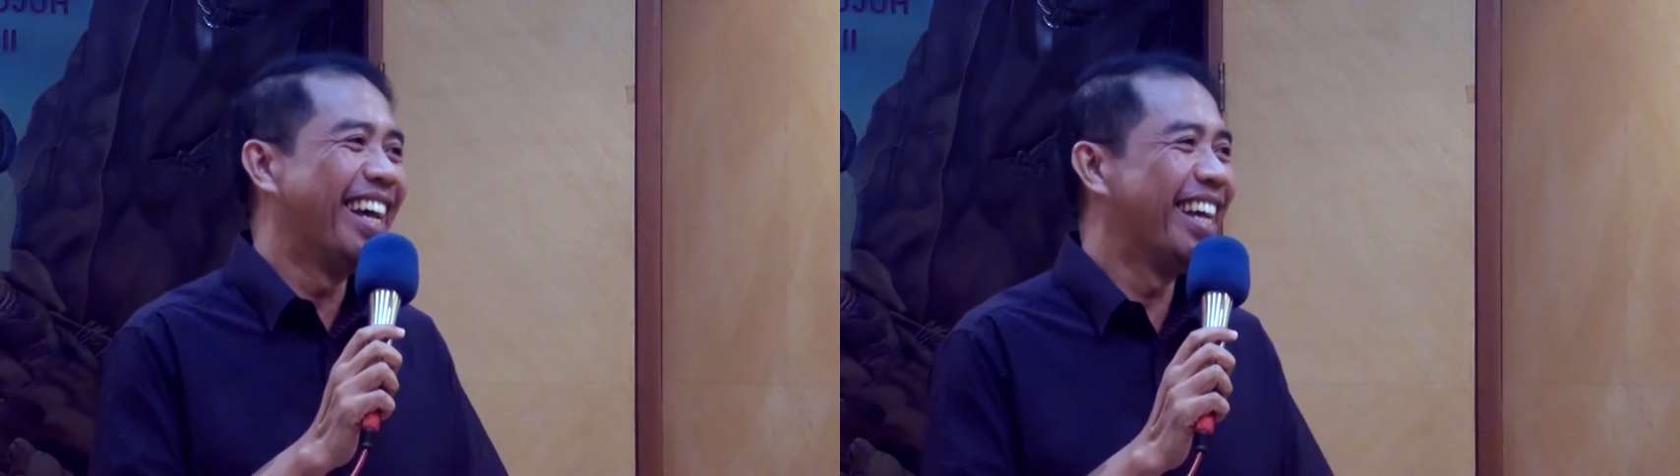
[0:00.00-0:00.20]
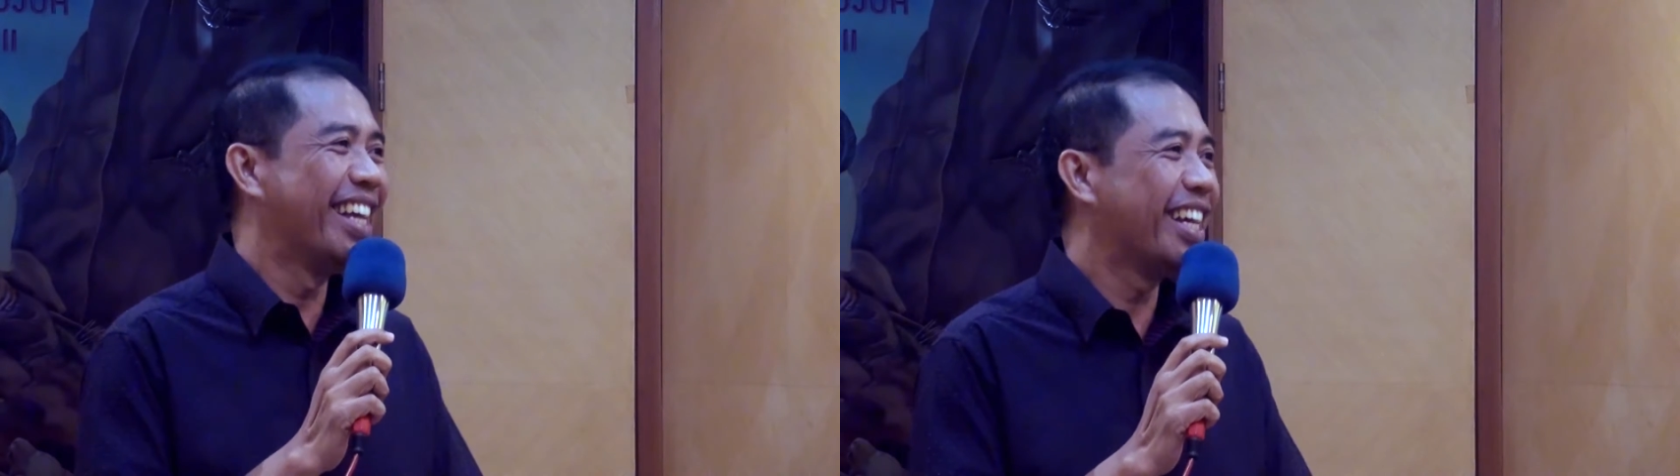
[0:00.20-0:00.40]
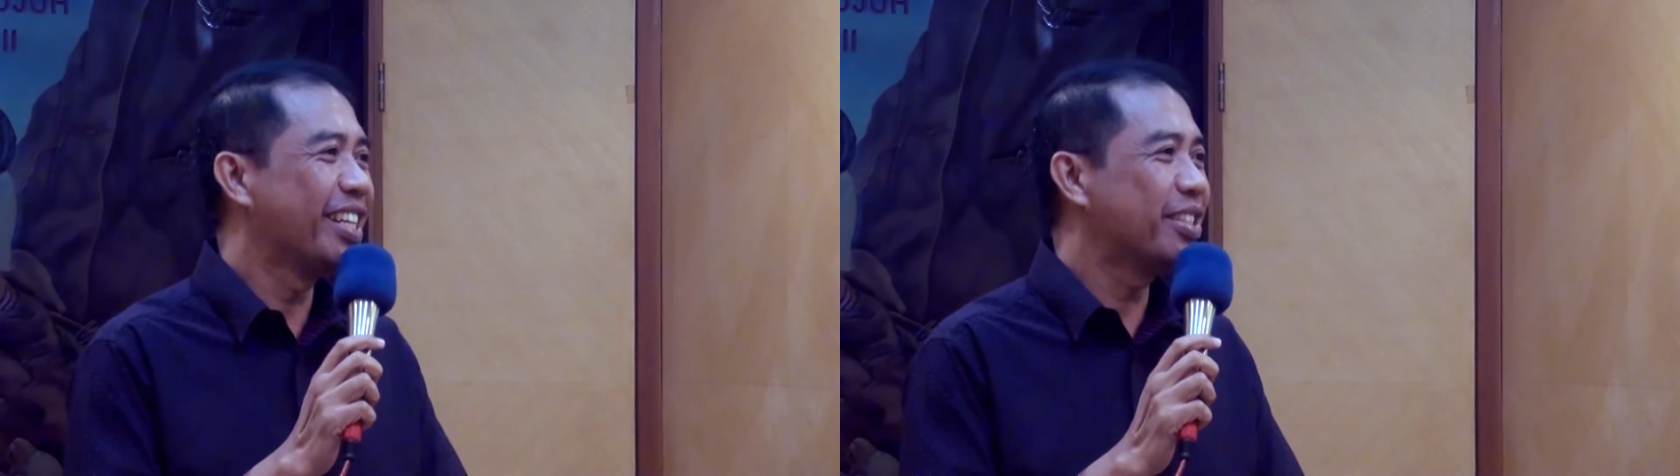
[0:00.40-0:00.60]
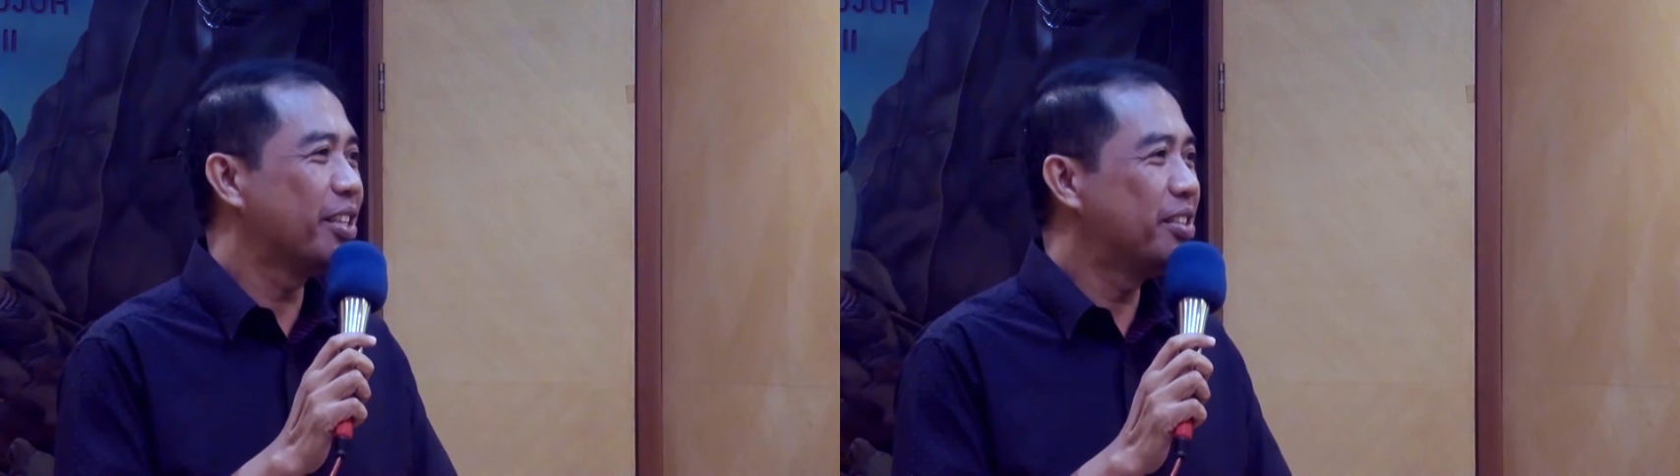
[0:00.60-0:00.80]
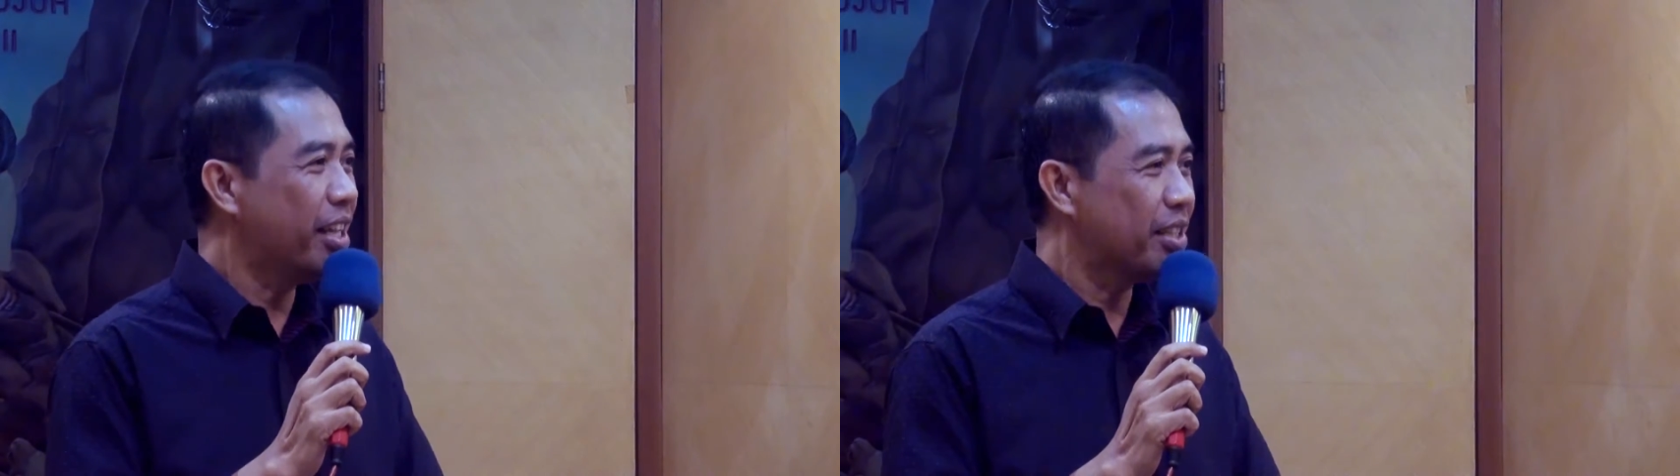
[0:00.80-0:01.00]
And I
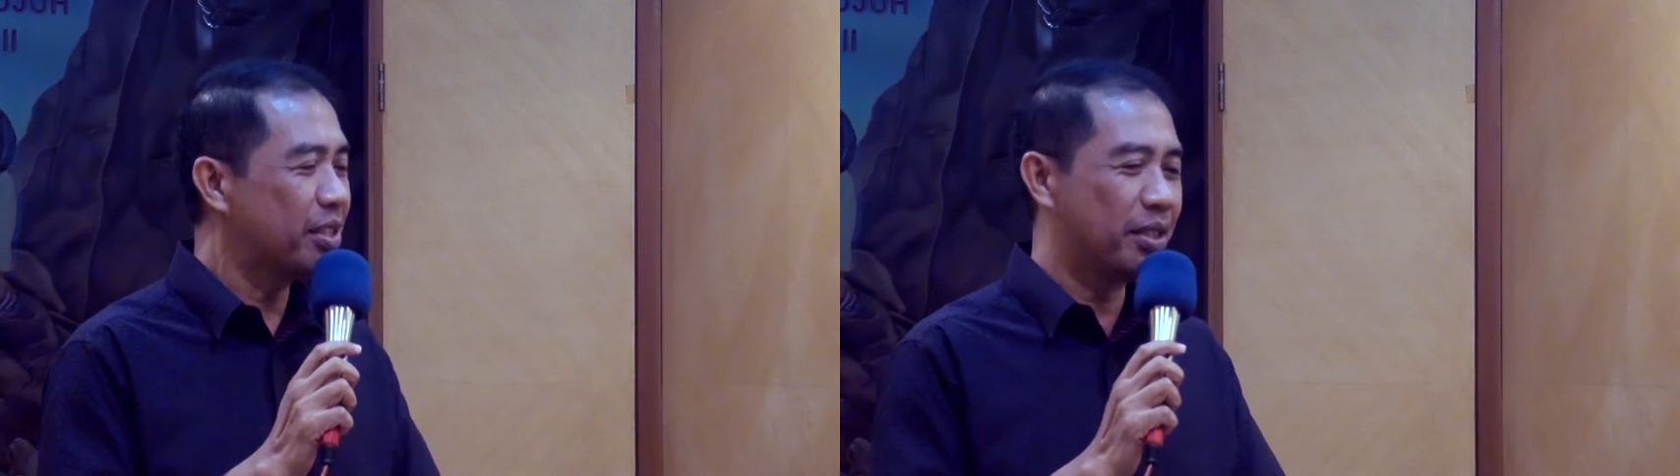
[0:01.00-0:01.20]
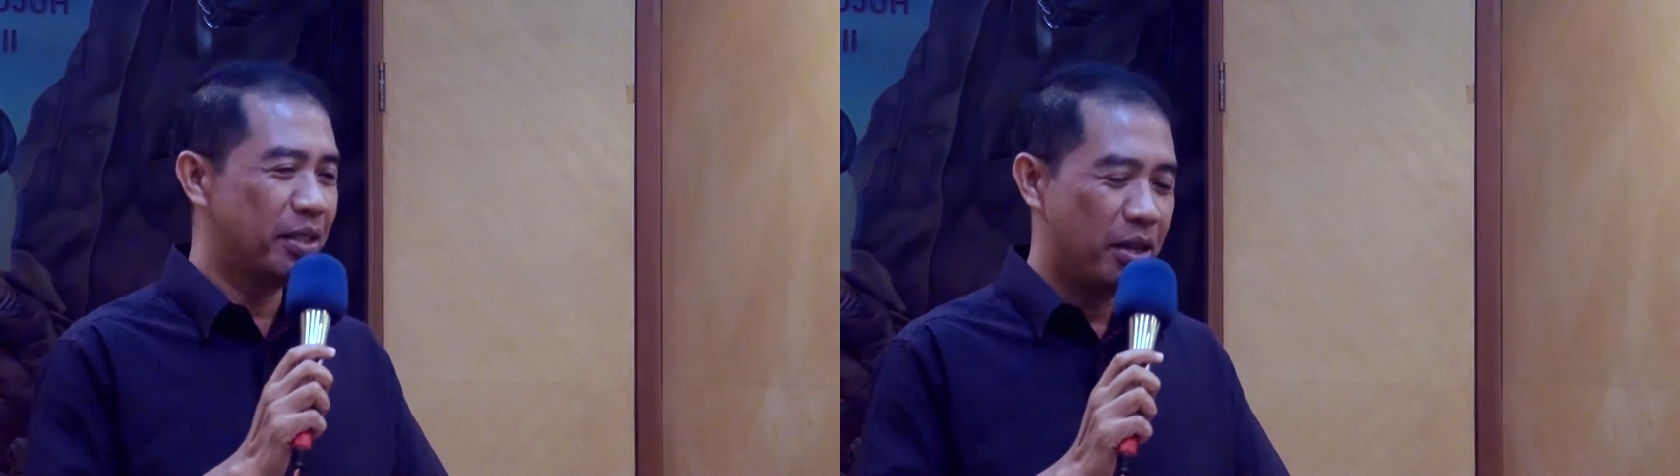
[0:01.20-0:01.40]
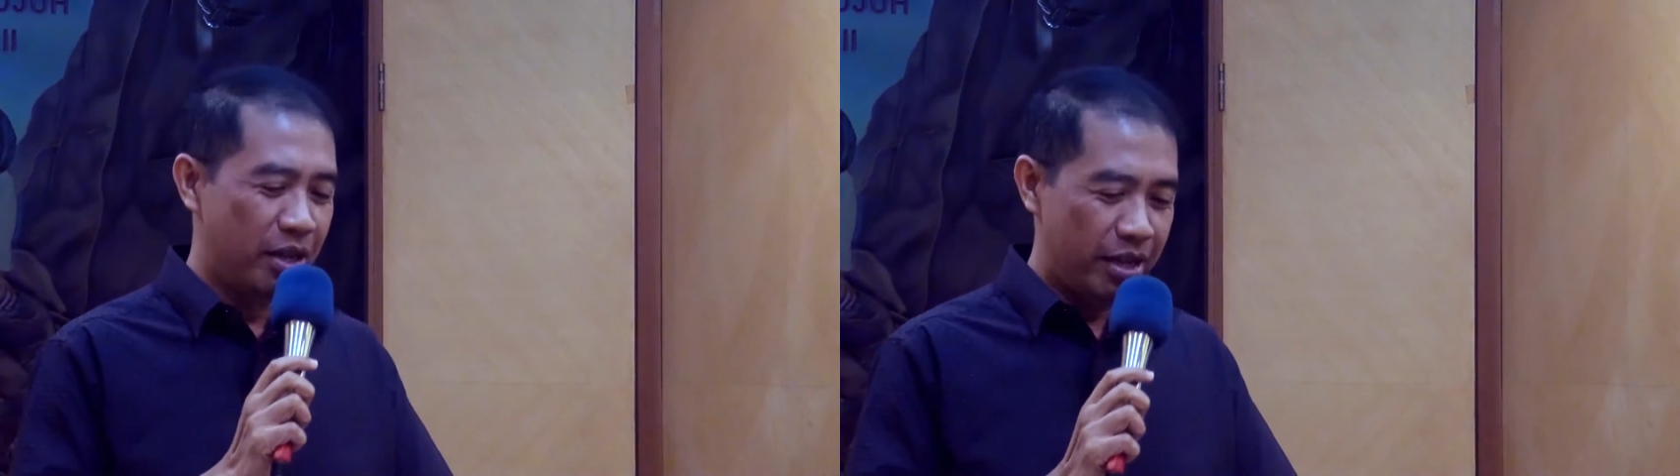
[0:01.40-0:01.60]
said, "Yes."